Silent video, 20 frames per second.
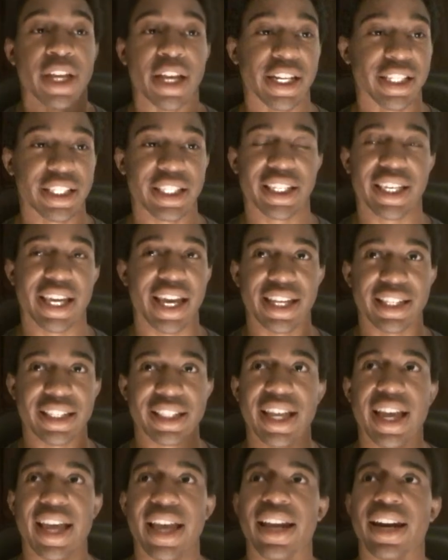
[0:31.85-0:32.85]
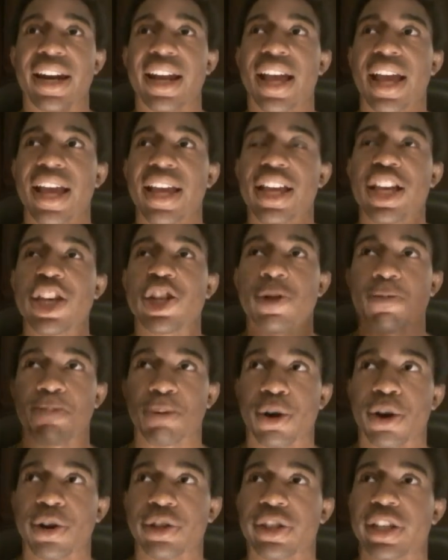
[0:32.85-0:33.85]
and it's the case that each
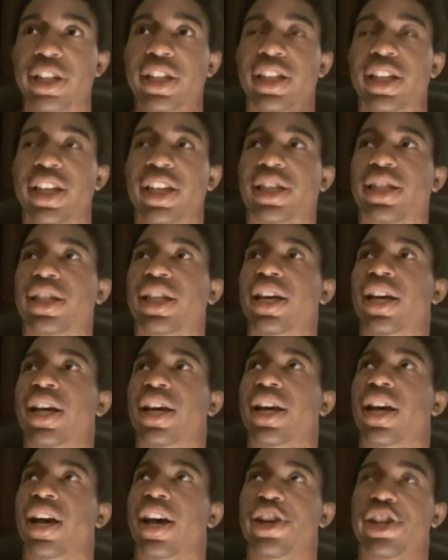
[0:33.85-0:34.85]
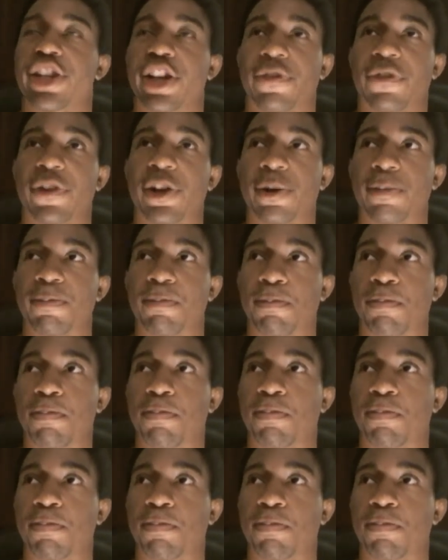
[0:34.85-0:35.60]
person gets a different